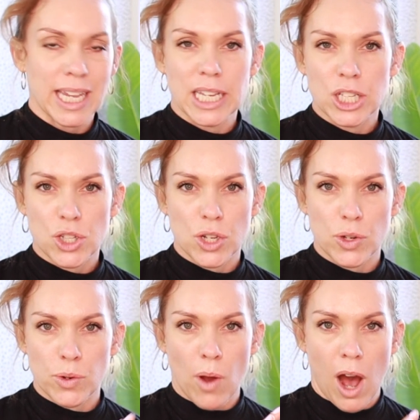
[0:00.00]

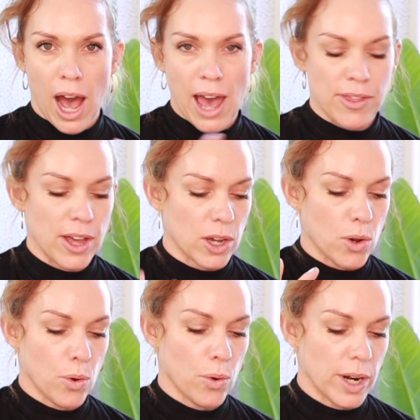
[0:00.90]
into either
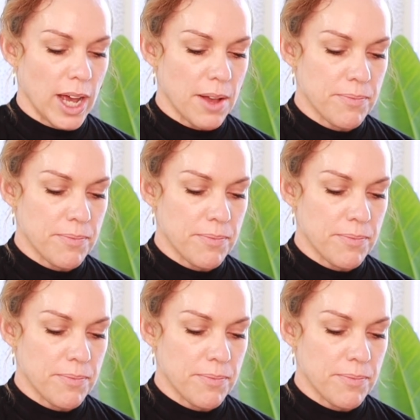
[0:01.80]
corner,